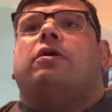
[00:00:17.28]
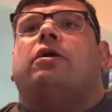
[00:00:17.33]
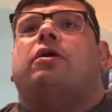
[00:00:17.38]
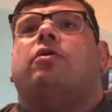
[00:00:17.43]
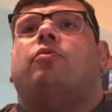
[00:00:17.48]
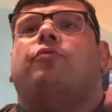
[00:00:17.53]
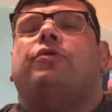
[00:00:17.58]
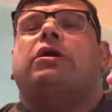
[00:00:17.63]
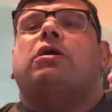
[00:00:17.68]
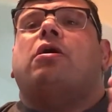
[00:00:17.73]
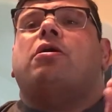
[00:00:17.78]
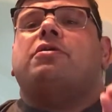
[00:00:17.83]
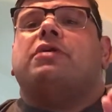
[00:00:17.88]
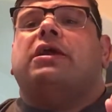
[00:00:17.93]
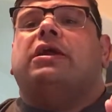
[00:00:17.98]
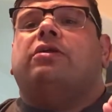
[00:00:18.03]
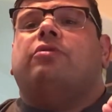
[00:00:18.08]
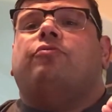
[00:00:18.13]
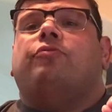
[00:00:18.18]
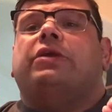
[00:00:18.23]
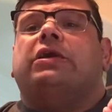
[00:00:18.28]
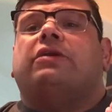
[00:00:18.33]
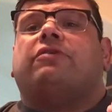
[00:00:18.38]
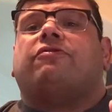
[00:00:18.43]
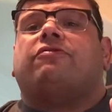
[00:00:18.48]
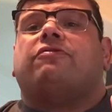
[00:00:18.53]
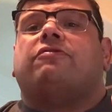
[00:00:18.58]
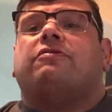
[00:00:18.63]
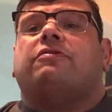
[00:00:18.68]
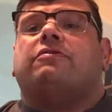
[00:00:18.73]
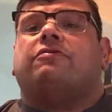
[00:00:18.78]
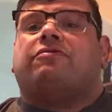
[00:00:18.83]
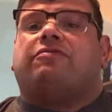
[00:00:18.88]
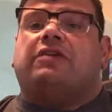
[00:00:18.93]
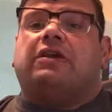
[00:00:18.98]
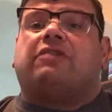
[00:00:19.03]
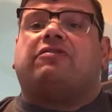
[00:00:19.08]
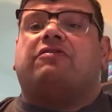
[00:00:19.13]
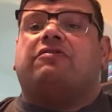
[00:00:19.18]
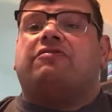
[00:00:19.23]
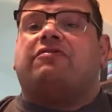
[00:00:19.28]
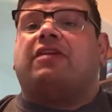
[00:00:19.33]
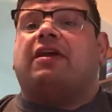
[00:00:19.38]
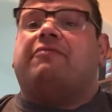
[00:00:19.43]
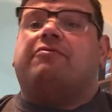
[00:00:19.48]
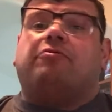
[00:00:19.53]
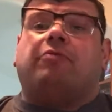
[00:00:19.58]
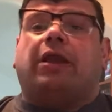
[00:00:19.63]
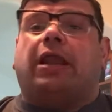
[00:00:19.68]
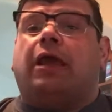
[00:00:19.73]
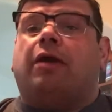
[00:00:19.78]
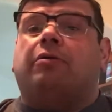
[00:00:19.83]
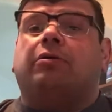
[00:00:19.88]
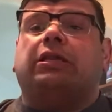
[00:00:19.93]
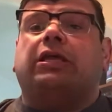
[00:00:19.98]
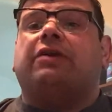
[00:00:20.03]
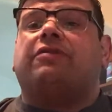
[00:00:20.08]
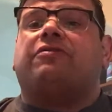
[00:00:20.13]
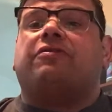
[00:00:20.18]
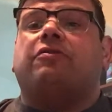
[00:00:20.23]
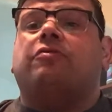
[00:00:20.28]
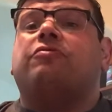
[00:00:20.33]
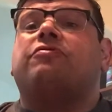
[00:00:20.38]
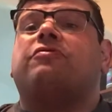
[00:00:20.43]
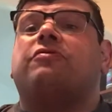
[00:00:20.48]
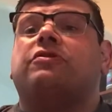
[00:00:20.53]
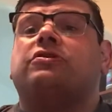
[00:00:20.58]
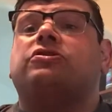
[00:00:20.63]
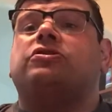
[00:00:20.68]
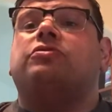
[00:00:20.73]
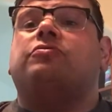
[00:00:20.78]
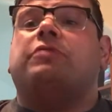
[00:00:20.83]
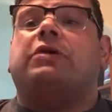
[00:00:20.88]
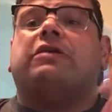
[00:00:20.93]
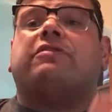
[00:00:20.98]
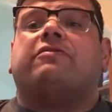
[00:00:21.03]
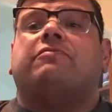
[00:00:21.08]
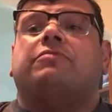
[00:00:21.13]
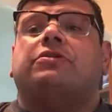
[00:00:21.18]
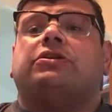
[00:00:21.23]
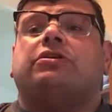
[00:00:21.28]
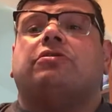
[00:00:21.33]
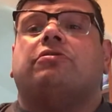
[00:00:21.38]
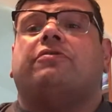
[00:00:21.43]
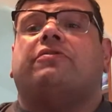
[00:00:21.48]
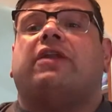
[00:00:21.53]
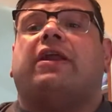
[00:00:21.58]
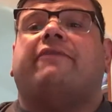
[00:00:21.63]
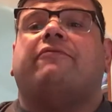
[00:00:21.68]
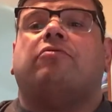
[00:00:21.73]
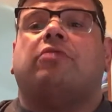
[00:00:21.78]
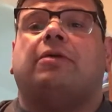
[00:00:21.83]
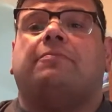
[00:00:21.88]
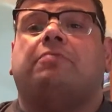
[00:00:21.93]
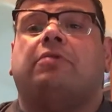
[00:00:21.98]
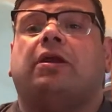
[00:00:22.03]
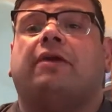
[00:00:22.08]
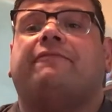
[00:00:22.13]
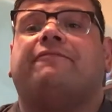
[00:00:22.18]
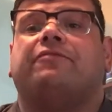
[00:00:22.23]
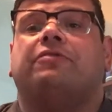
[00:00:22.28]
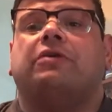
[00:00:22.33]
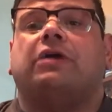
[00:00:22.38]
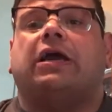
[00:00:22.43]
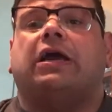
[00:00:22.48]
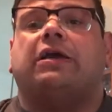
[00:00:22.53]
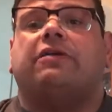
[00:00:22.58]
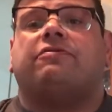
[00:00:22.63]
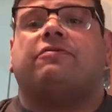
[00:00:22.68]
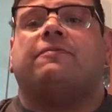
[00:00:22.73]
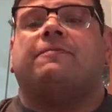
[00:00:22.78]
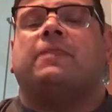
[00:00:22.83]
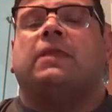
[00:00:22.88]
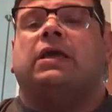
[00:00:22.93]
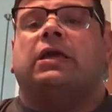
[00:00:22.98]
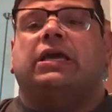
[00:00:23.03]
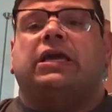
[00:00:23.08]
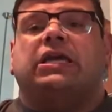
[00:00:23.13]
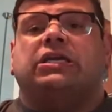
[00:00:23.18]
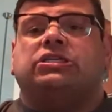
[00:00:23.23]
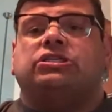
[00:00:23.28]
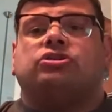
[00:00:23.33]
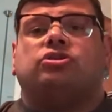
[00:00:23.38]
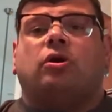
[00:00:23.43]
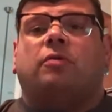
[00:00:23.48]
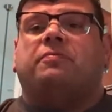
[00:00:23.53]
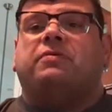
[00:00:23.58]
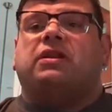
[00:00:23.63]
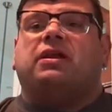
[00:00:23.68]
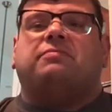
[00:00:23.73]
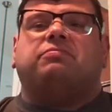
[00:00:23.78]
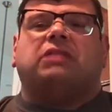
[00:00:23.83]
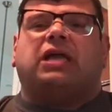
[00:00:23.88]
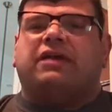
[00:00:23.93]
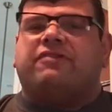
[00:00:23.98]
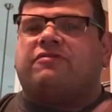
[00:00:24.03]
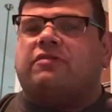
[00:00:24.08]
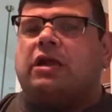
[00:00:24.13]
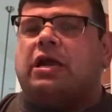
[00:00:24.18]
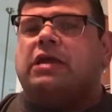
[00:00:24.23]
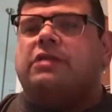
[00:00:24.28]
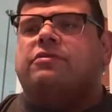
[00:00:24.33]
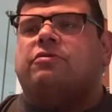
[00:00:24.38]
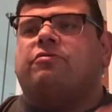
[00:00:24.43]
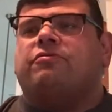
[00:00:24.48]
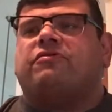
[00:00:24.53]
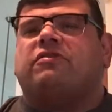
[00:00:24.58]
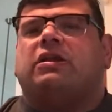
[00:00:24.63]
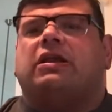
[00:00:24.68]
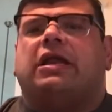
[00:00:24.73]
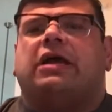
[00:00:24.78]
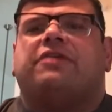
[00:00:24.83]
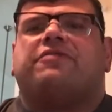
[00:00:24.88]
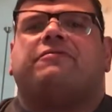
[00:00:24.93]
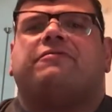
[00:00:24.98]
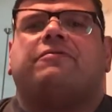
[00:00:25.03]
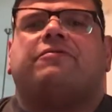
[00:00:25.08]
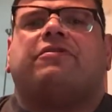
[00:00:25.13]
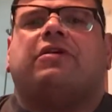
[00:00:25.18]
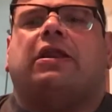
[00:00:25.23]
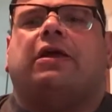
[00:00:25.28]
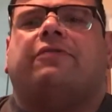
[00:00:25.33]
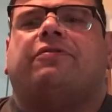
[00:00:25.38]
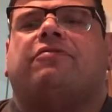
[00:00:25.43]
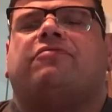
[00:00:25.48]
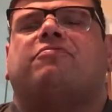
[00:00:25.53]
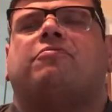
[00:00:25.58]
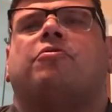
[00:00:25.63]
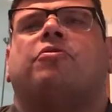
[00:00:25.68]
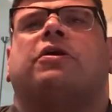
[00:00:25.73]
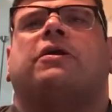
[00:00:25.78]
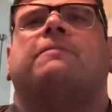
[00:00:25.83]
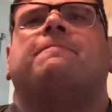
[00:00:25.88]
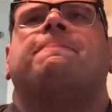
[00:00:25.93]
We are in weeks 6 and 7 right now. At least those are the 2 weeks of material that I've already put up for you guys. It just opened up last night. There was an announcement sent out this morning.